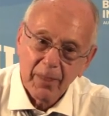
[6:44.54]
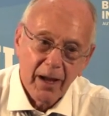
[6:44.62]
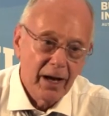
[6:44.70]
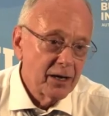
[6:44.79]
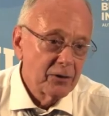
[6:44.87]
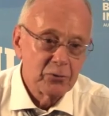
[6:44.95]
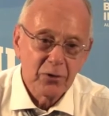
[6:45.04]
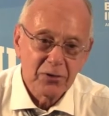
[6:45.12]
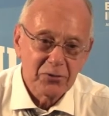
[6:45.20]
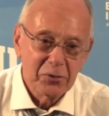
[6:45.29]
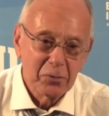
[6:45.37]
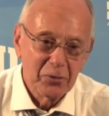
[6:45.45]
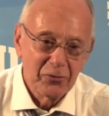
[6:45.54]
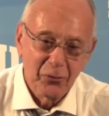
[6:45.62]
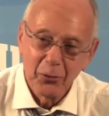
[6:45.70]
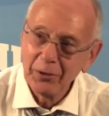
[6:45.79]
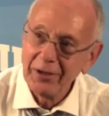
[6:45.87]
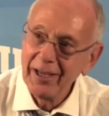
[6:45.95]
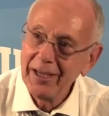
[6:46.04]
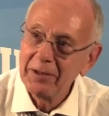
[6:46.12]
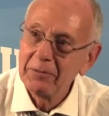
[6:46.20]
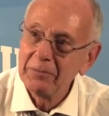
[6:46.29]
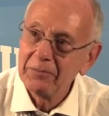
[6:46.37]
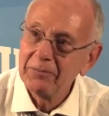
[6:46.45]
I addressed it before the
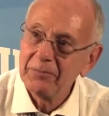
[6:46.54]
game.